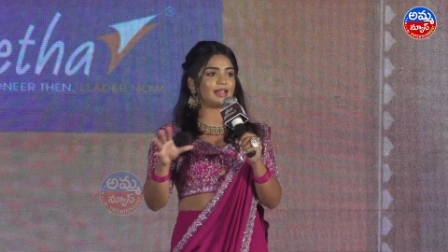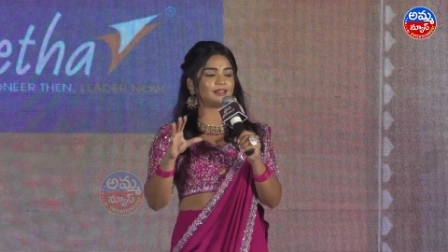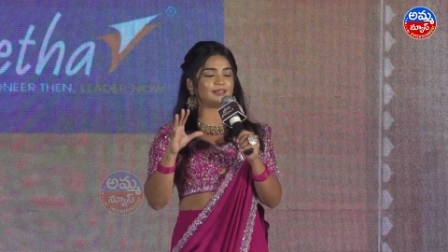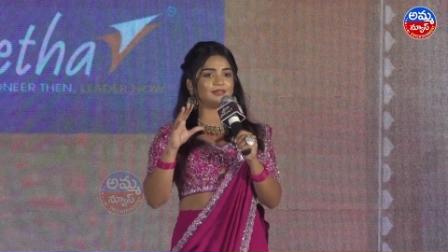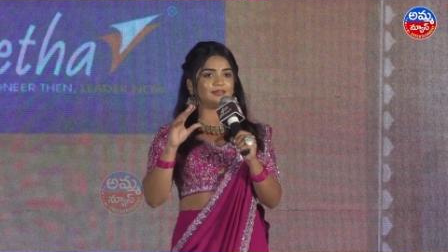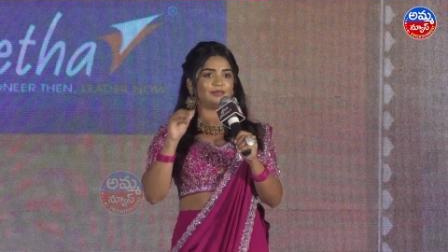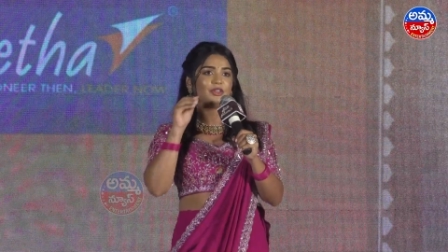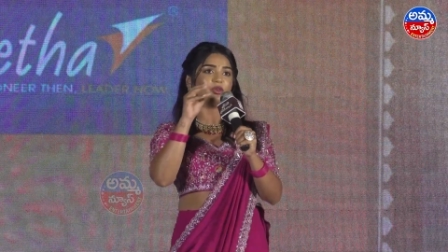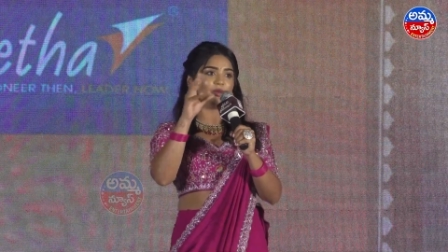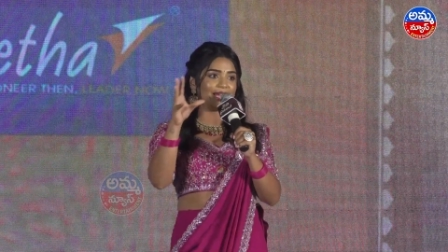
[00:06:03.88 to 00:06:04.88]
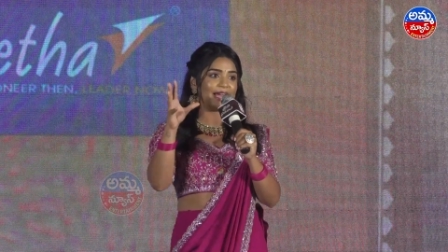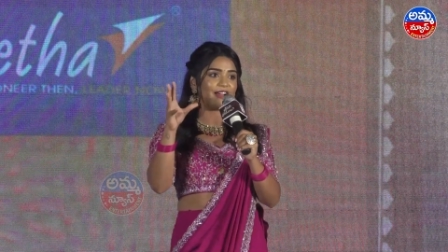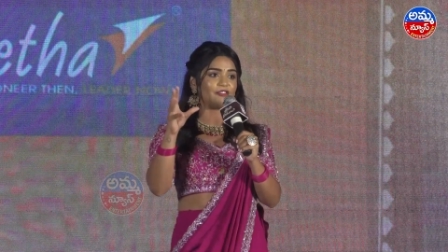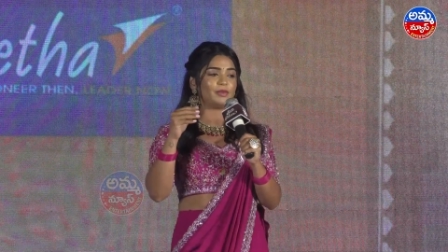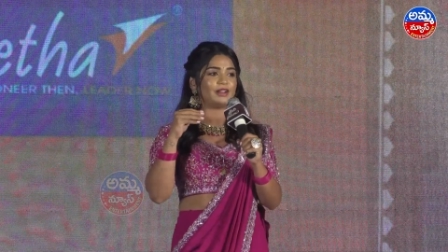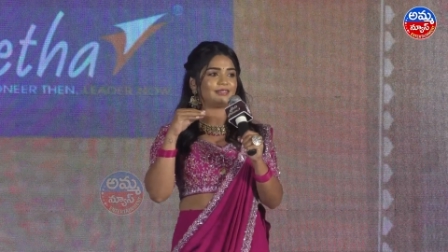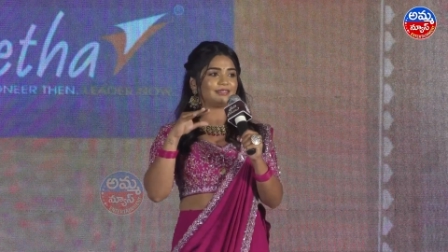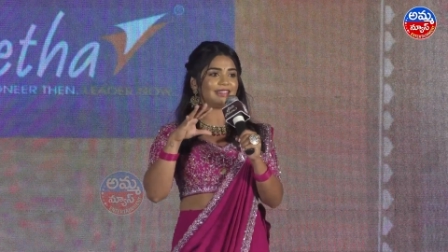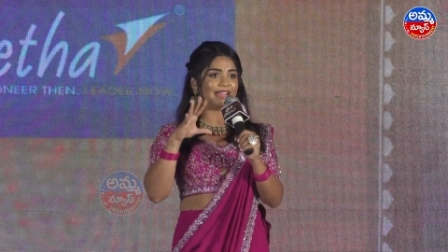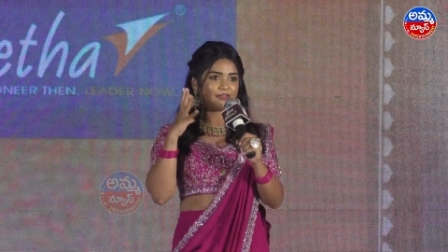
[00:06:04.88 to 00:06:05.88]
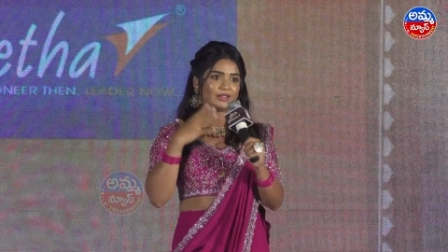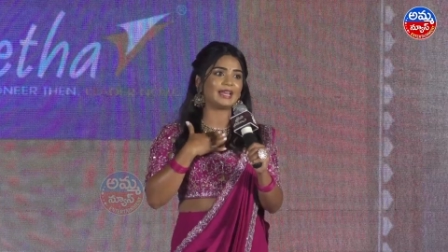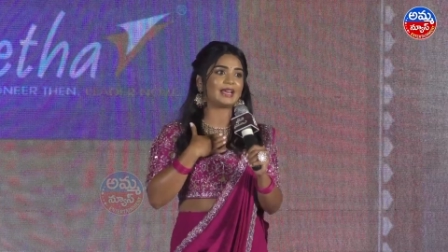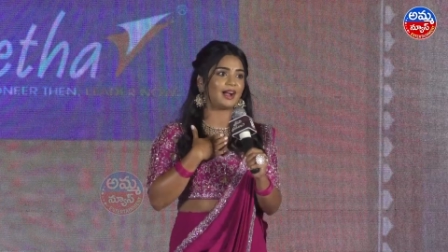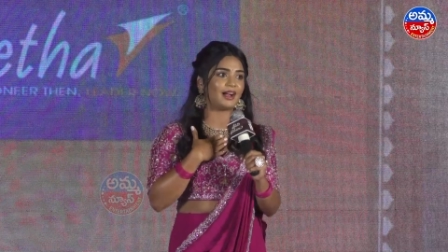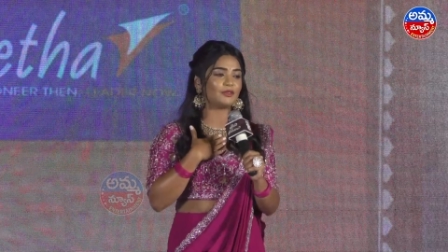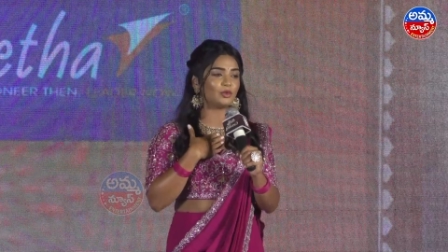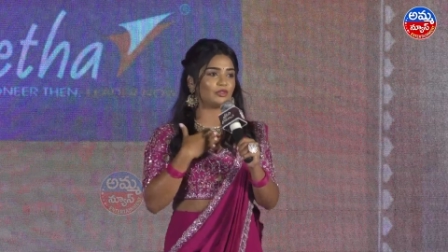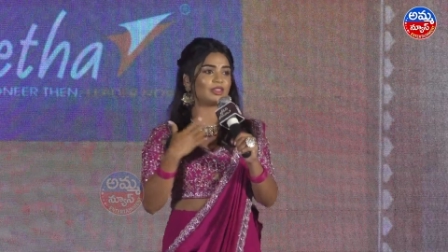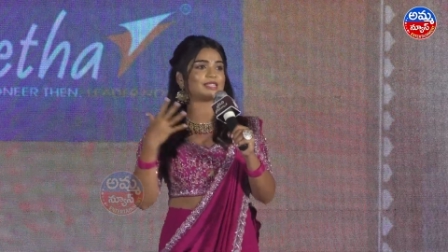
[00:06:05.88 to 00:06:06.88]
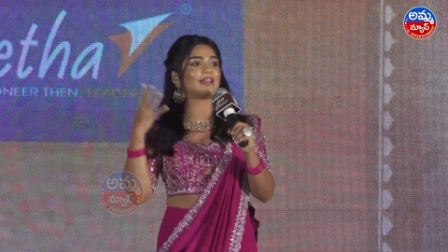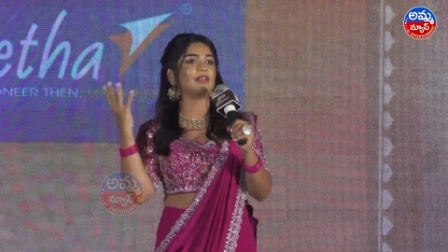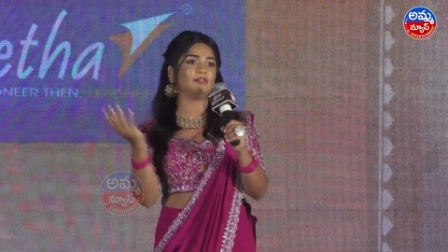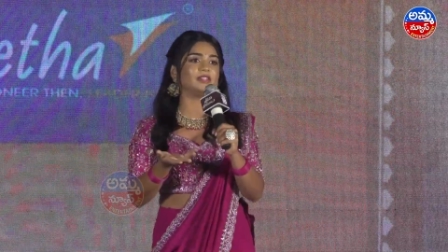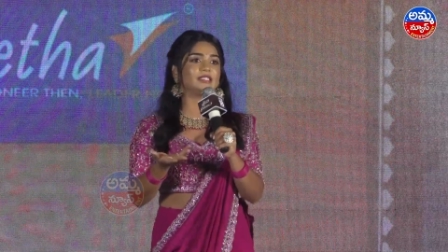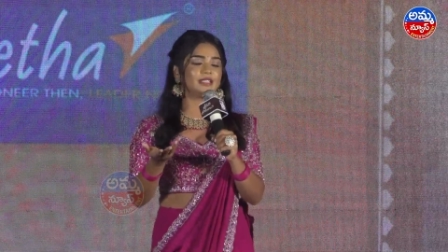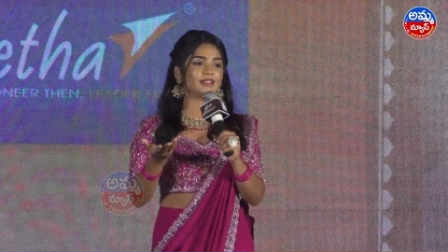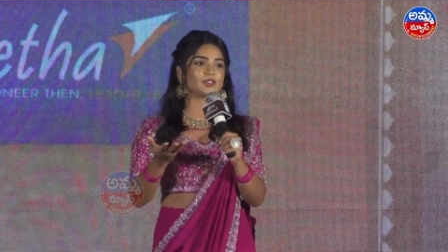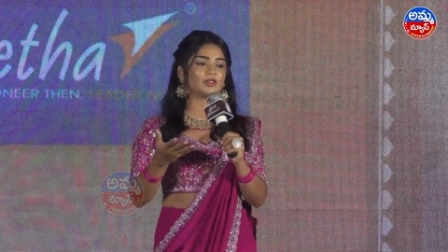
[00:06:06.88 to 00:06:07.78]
that you know we have, but I feel like our movies have everything.